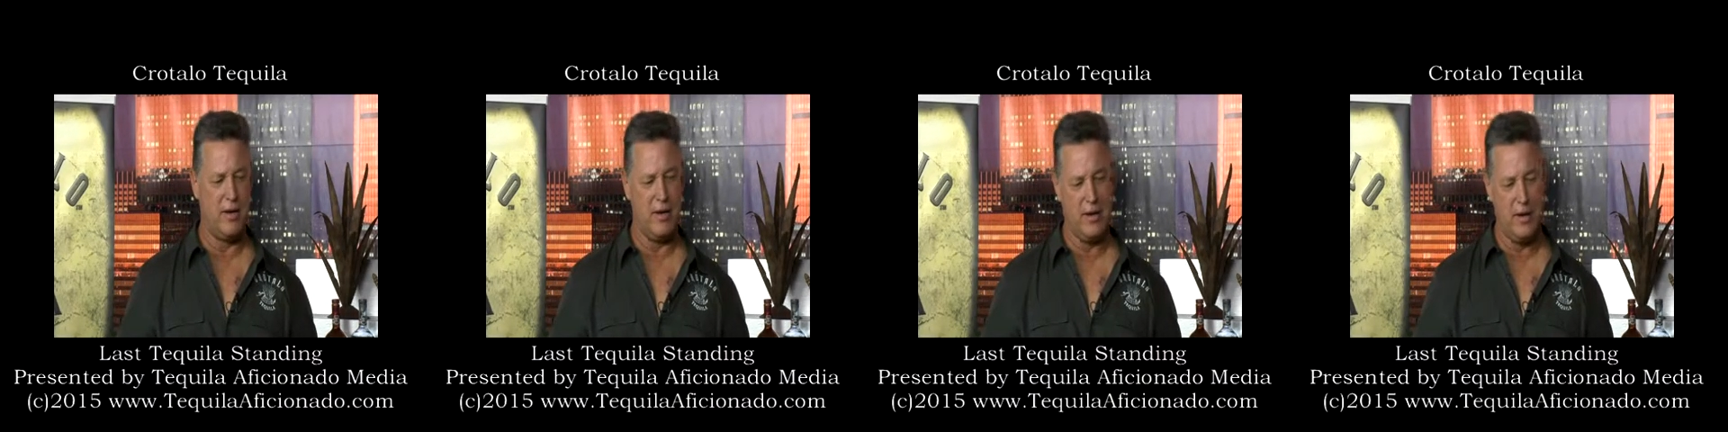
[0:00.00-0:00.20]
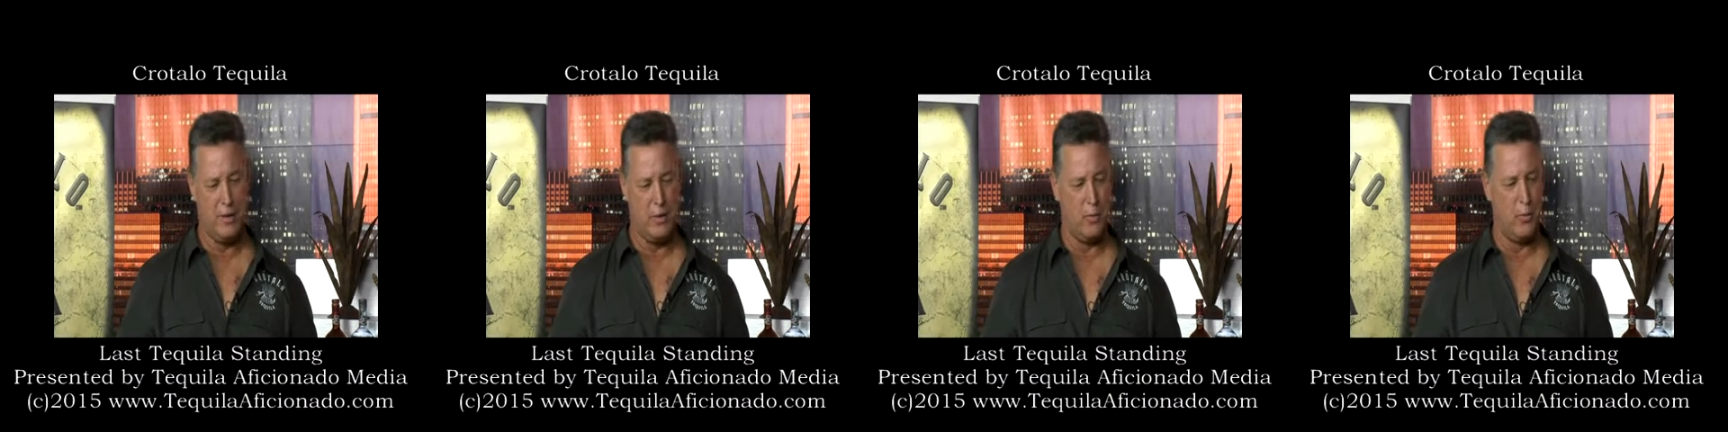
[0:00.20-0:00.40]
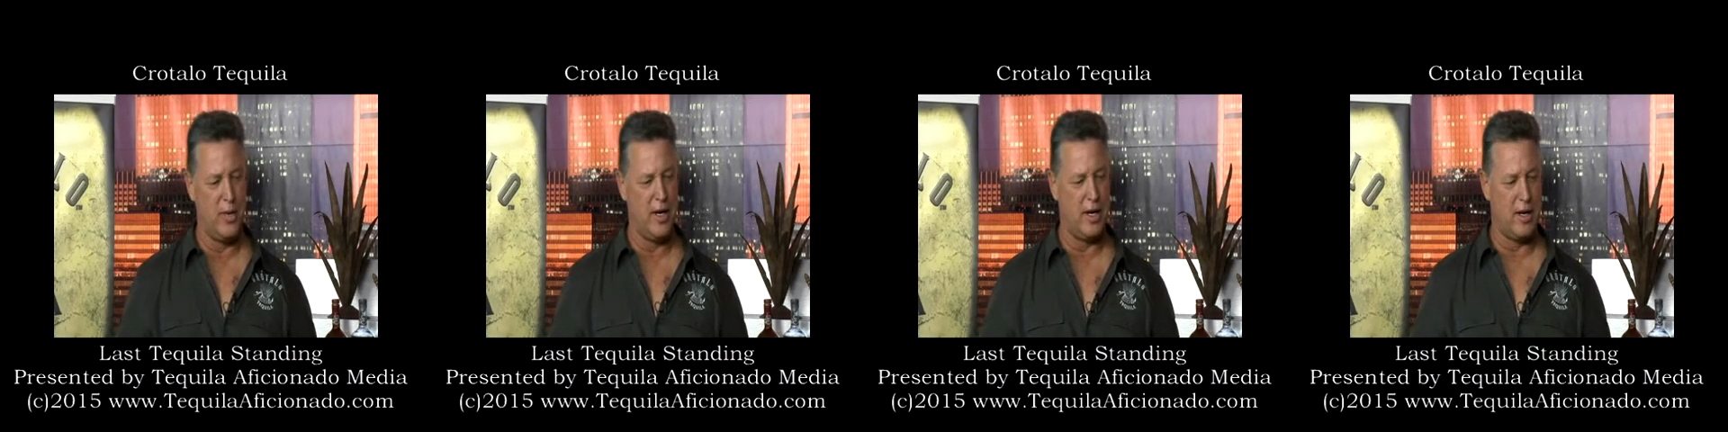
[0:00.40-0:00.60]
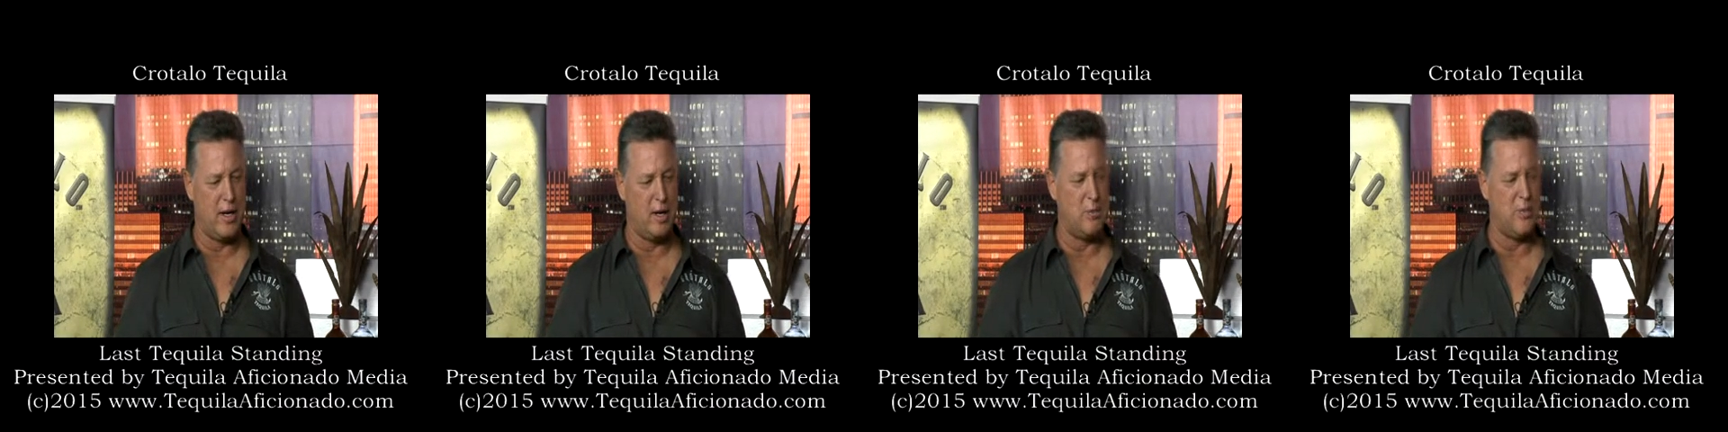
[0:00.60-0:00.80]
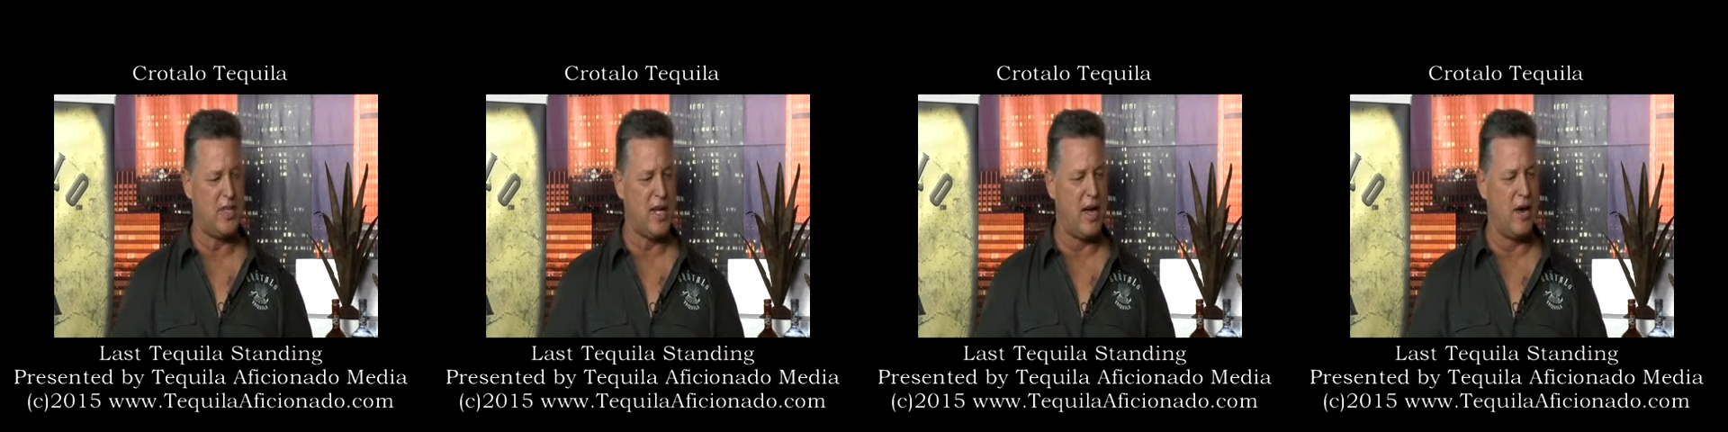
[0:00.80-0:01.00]
you know, what it
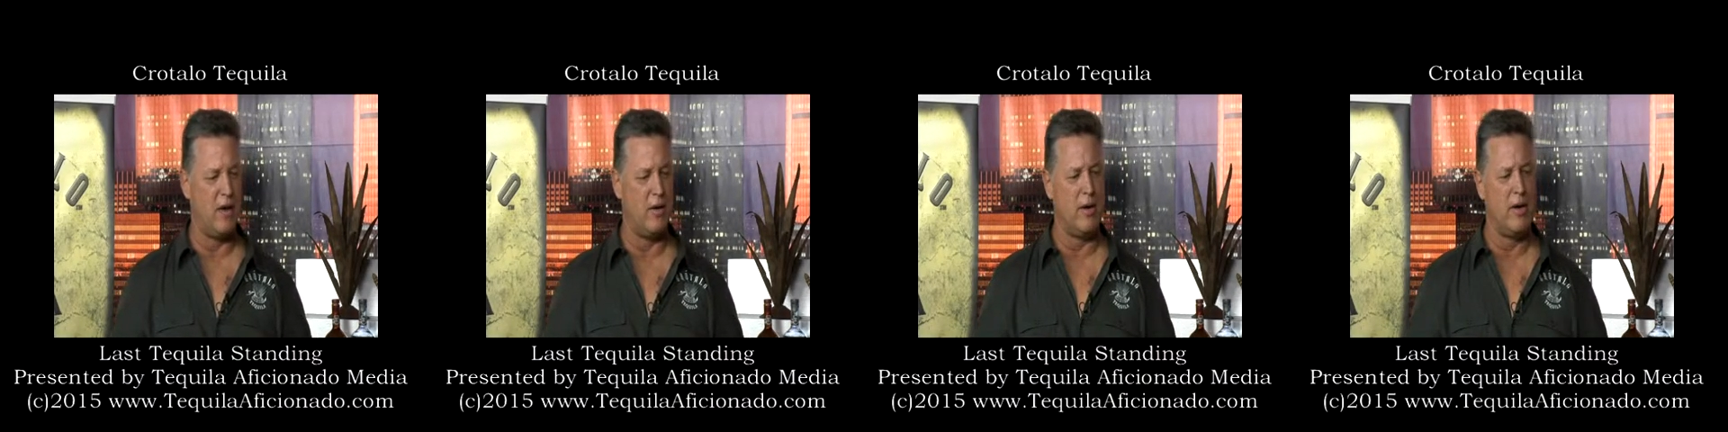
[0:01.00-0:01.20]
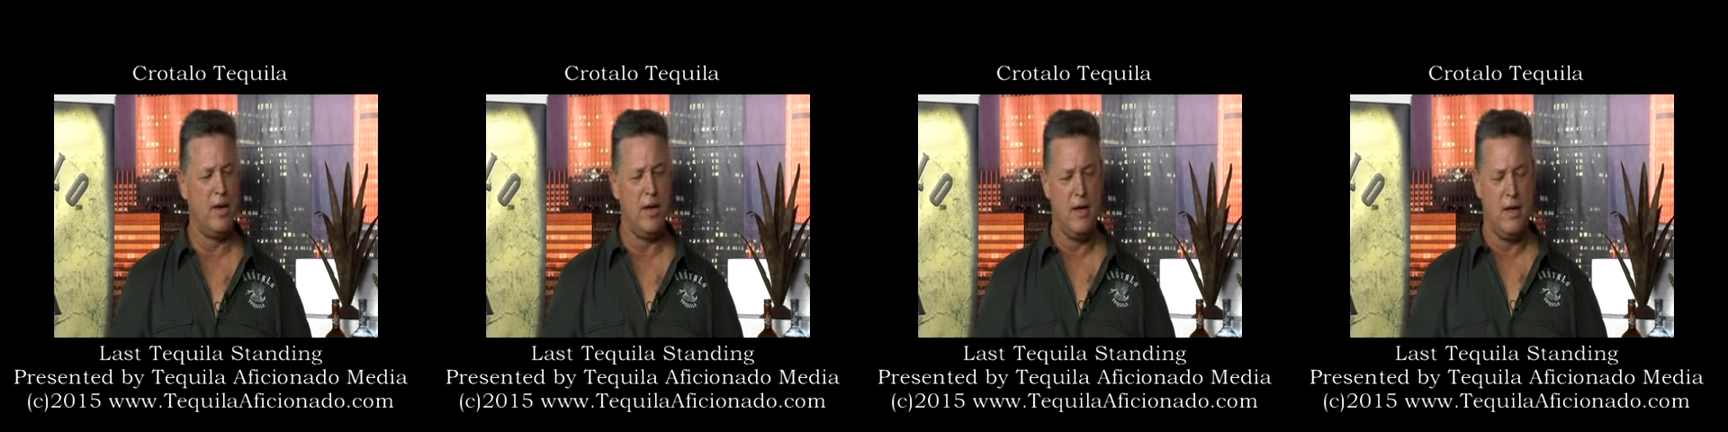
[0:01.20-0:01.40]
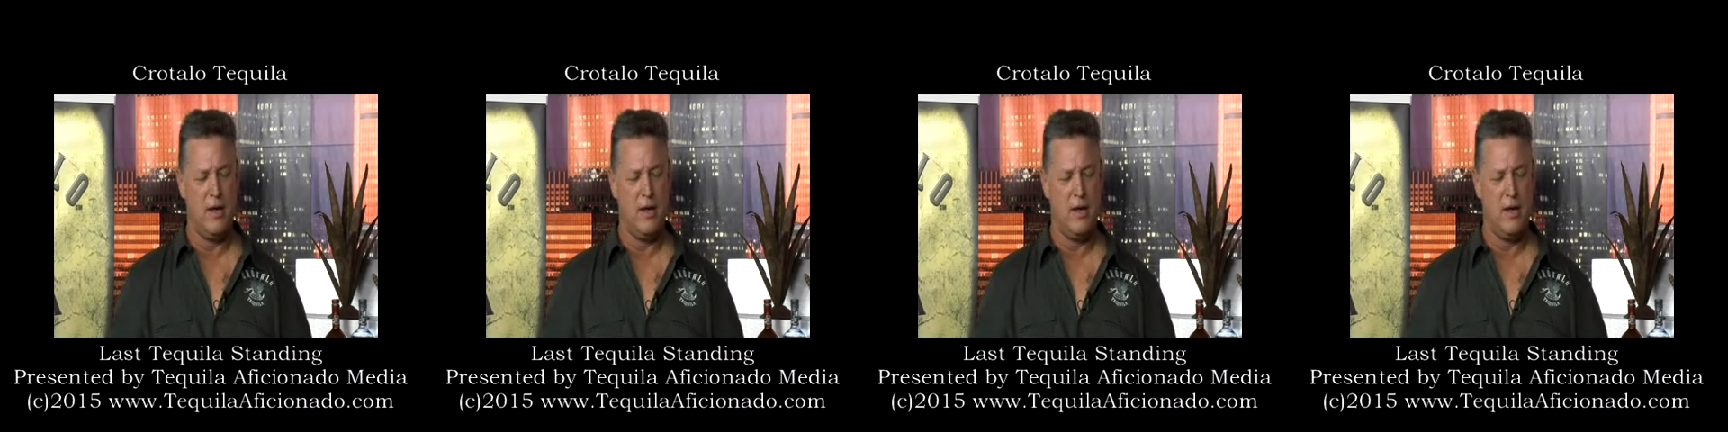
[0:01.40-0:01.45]
comes out.